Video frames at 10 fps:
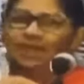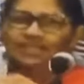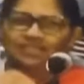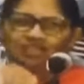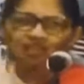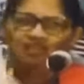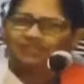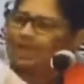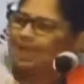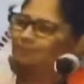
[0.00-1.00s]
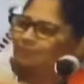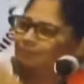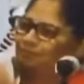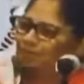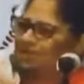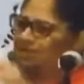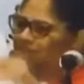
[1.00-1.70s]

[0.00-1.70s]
pages all typed up